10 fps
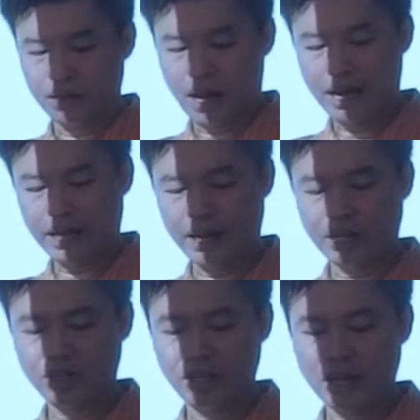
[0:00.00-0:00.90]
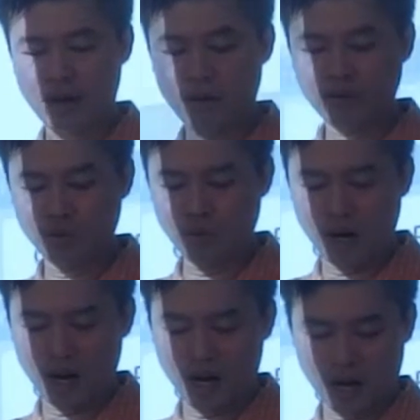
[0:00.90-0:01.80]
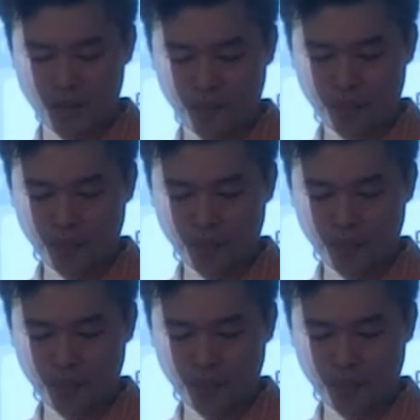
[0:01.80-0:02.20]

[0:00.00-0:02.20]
I can actually now do a,